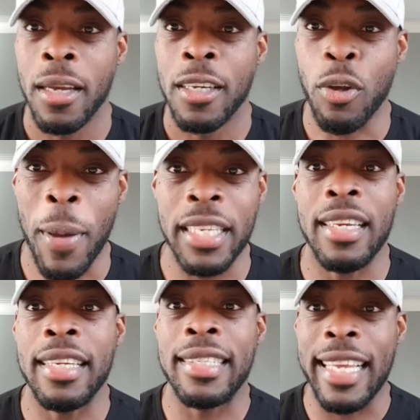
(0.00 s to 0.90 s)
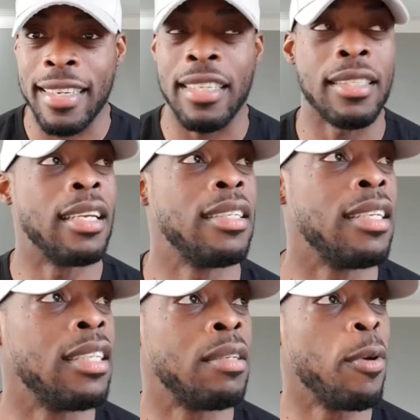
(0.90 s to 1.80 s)
So basically they set
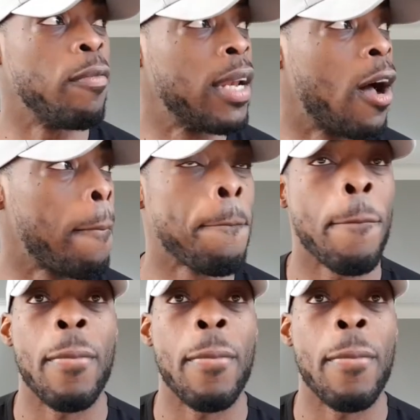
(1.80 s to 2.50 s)
this movement up,